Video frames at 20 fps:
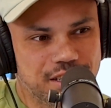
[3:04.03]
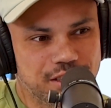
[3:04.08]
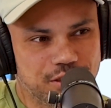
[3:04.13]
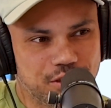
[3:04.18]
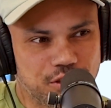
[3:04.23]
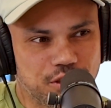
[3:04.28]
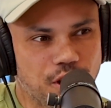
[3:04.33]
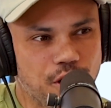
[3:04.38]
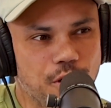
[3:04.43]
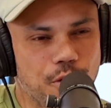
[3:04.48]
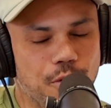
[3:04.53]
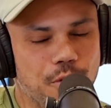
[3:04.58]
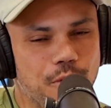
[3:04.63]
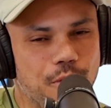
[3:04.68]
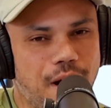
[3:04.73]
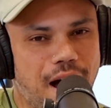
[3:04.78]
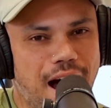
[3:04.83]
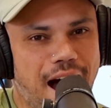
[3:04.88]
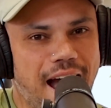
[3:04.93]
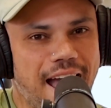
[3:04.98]

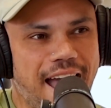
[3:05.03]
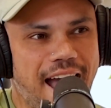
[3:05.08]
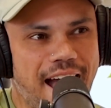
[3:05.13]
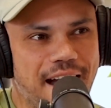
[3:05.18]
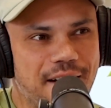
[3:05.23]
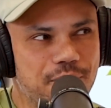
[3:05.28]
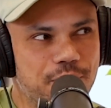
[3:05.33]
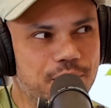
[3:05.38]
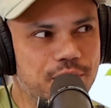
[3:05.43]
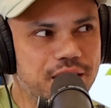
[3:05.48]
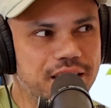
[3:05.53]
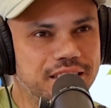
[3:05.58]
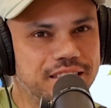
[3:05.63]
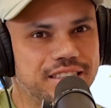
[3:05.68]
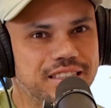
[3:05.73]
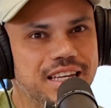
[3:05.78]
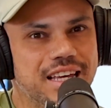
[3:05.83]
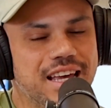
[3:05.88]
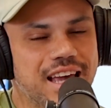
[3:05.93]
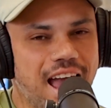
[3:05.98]
So I have
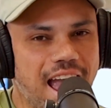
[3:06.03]
this,